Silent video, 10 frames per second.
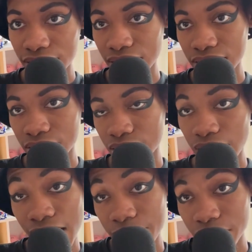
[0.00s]
and I just I
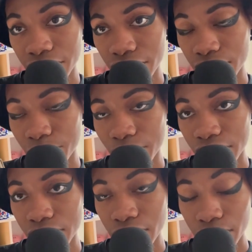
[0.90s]
have it sitting on my
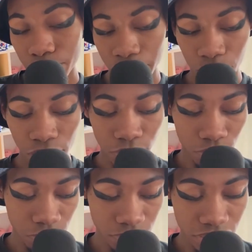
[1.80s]
my rider
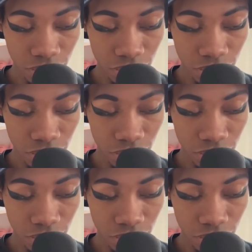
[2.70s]
girl shelf.